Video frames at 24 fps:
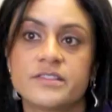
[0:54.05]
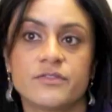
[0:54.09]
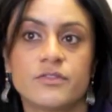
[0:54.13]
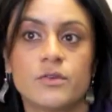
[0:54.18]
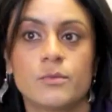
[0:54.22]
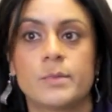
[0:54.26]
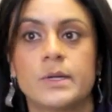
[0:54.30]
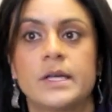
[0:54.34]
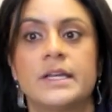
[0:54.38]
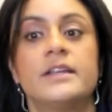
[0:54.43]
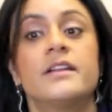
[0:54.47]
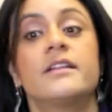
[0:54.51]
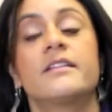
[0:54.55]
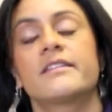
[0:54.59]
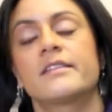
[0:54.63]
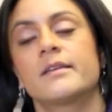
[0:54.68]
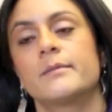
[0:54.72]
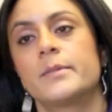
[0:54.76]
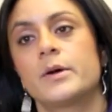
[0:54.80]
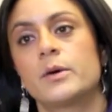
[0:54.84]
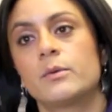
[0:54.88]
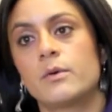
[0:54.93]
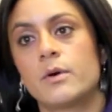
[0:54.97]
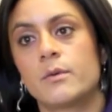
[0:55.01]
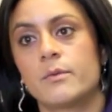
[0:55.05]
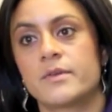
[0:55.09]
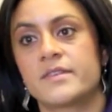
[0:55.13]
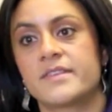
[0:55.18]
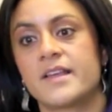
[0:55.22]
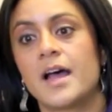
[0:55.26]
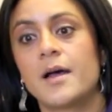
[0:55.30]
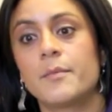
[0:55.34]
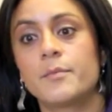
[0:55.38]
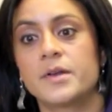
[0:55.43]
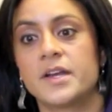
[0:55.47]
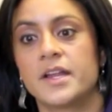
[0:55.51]
of opinions about what was
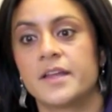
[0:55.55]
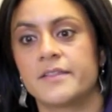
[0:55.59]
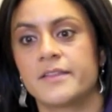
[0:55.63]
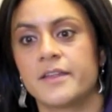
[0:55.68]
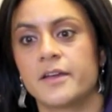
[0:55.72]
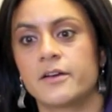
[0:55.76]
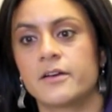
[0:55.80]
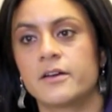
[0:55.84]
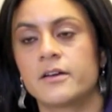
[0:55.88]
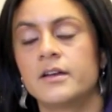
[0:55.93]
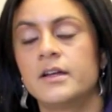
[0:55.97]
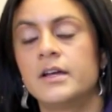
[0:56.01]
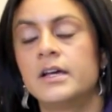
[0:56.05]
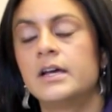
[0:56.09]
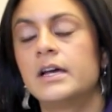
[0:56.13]
happening there,